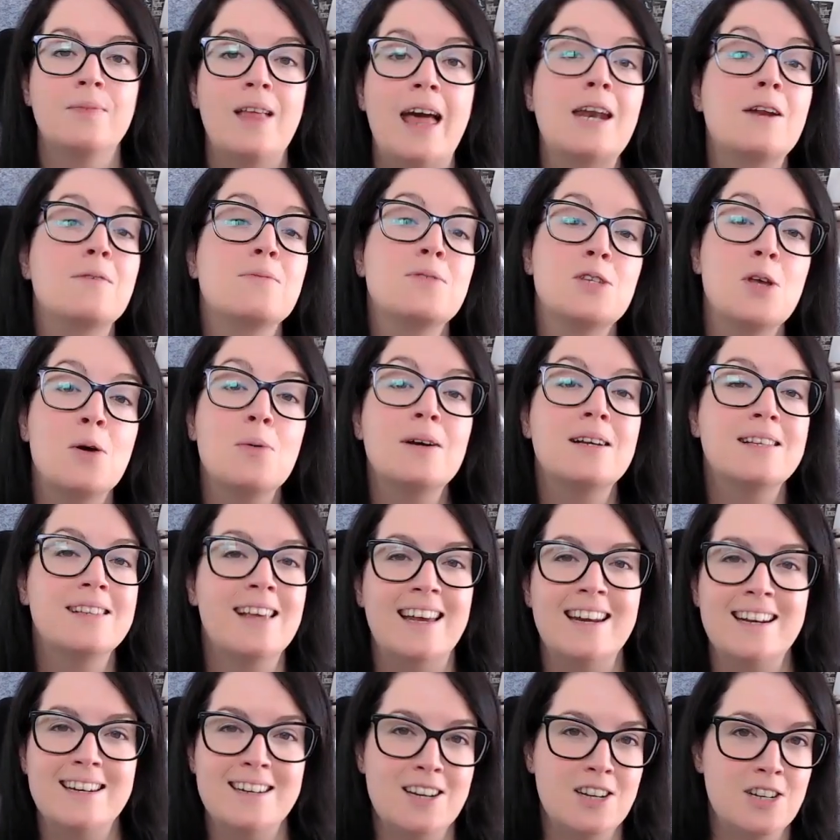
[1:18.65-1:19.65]
And I'm so
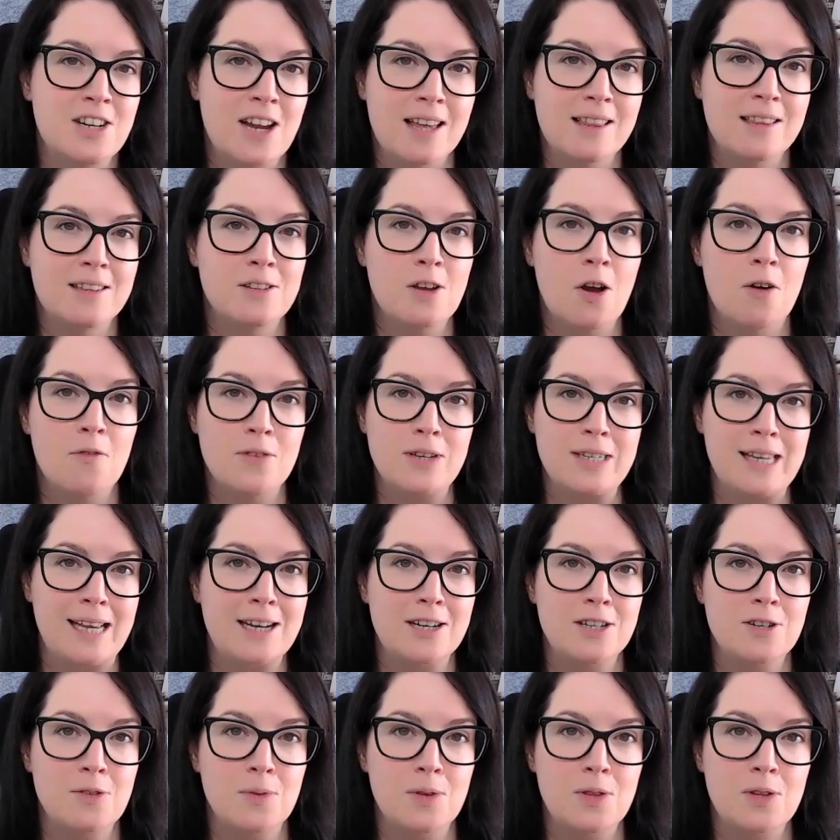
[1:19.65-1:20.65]
excited to share this
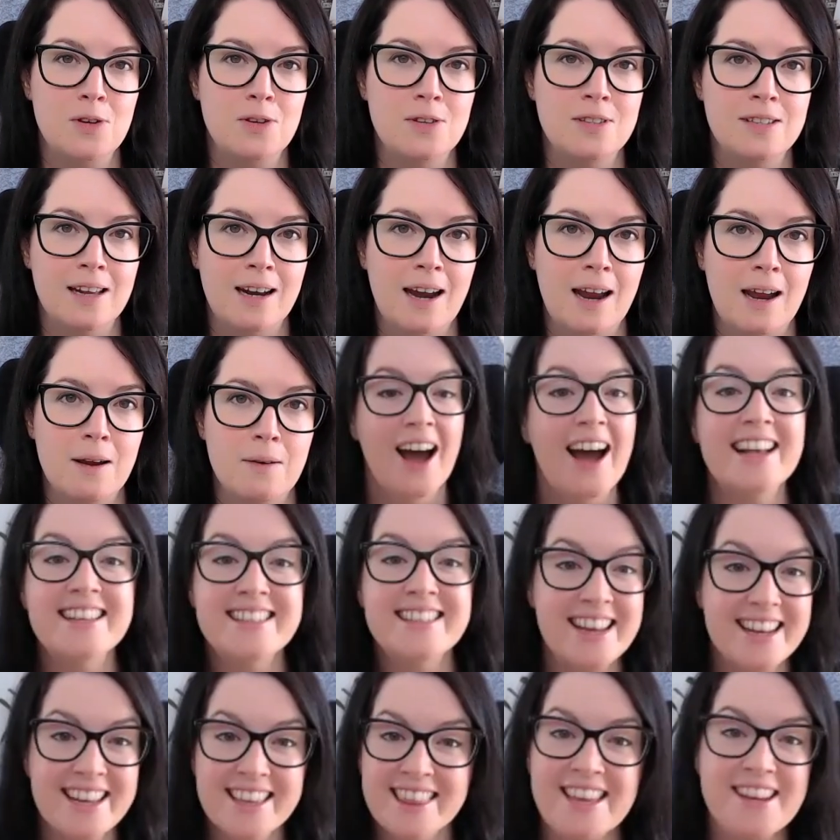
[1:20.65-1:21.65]
conversation with you today. Hi,
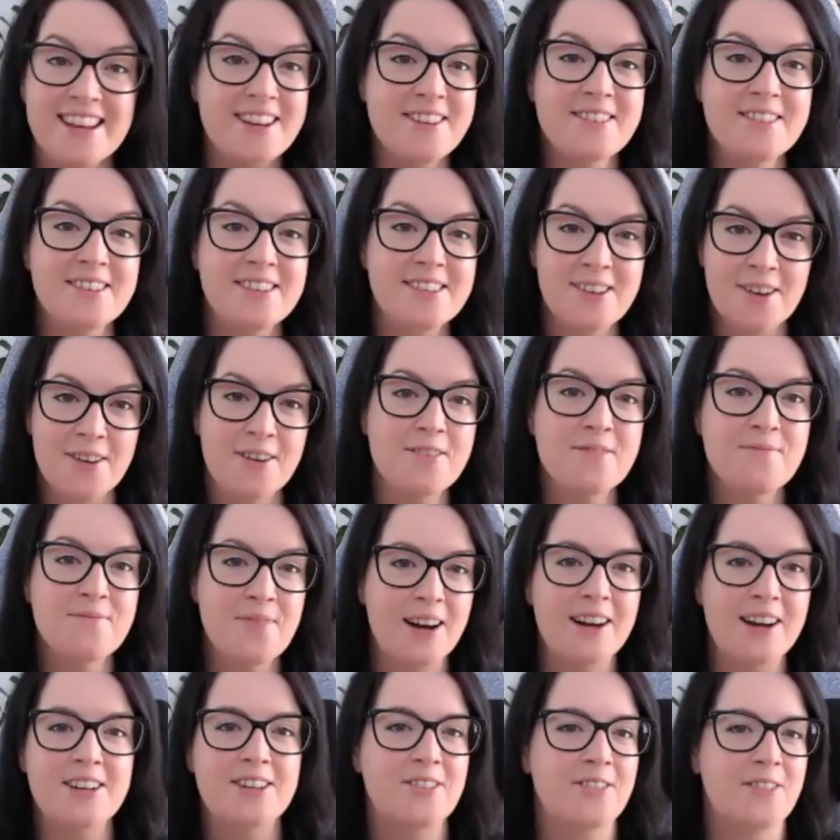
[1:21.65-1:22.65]
Zach. Thank you so
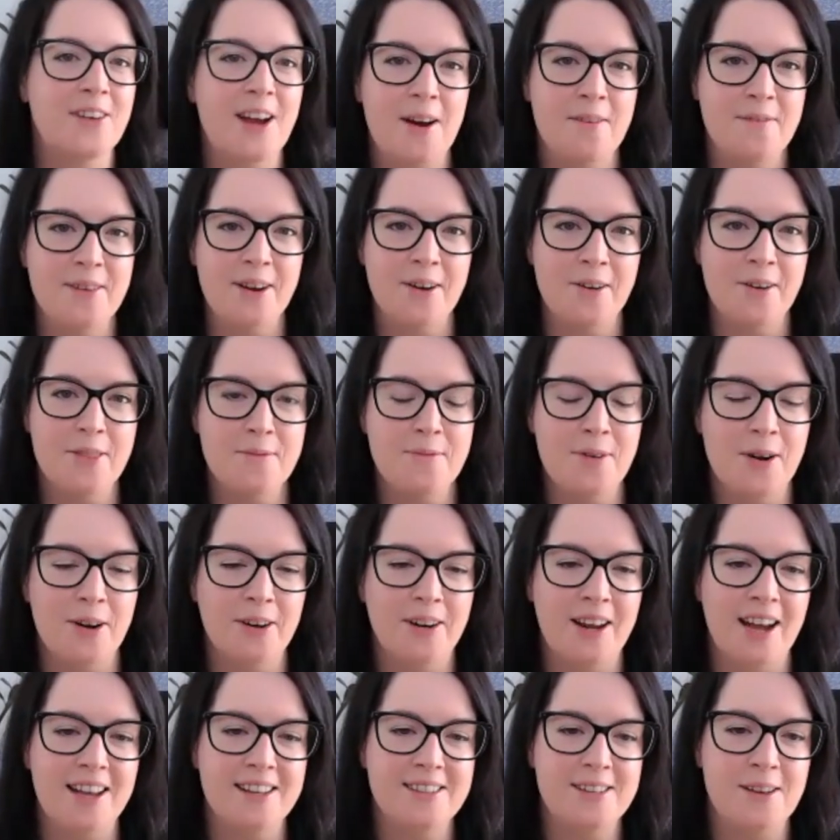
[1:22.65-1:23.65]
much for coming on the
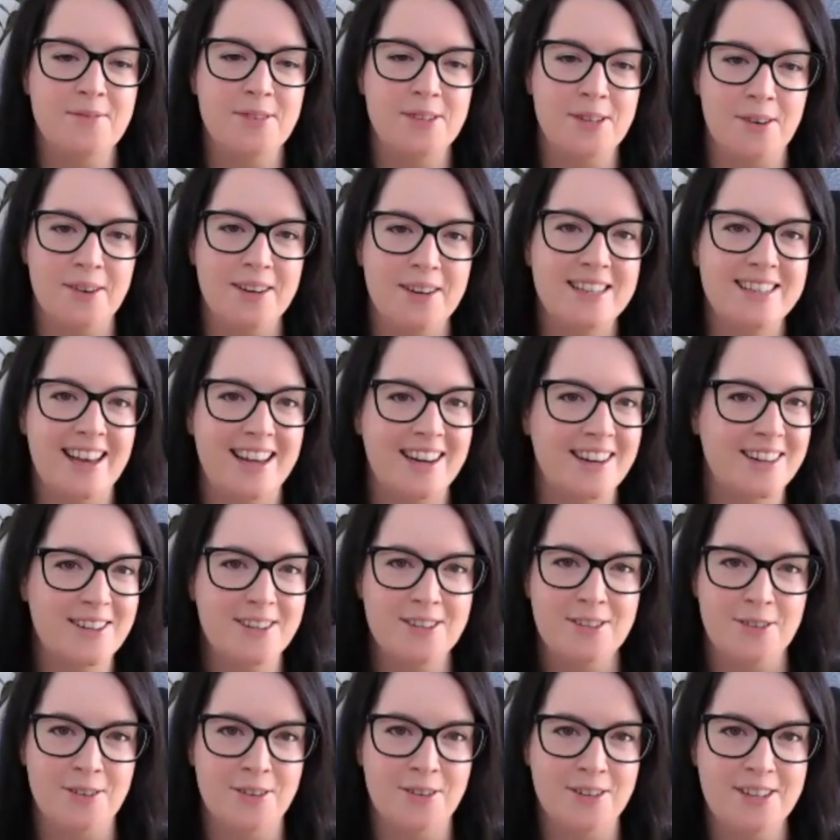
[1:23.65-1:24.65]
podcast. I'm so excited to
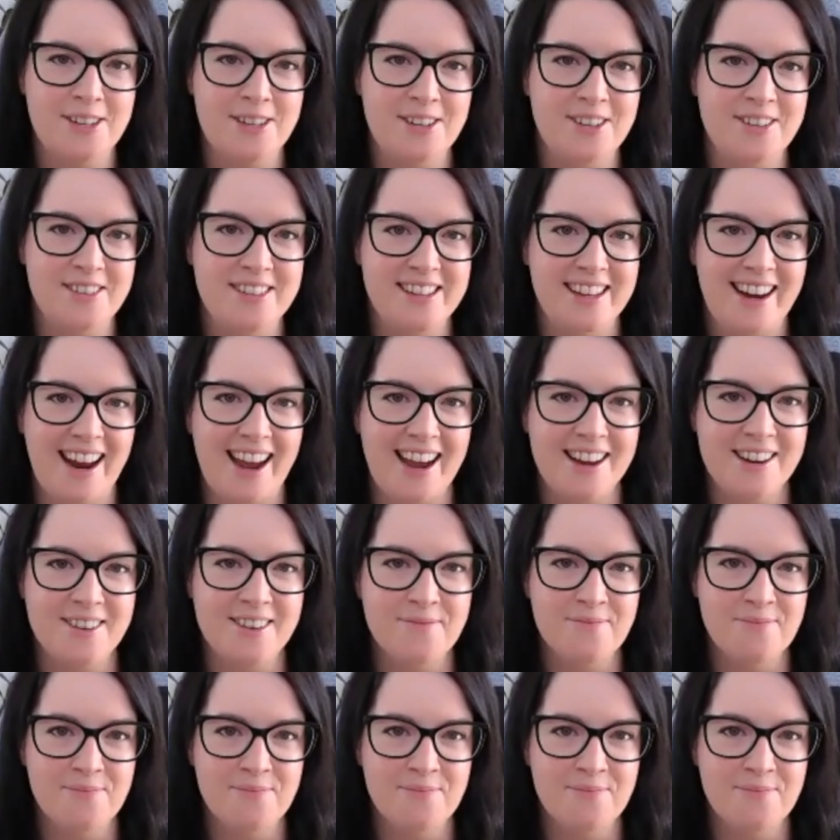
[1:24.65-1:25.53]
talk to you today.